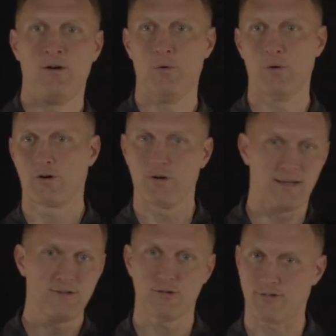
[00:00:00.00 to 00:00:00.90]
or
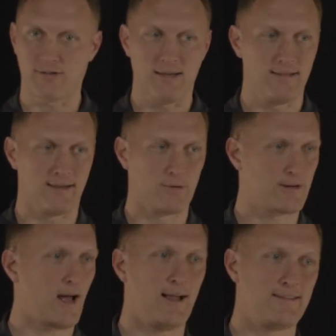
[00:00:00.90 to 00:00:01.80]
credential stealing, or
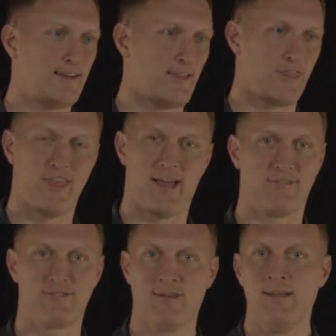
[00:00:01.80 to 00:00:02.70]
content
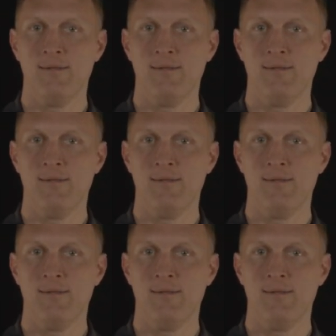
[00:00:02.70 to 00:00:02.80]
theft,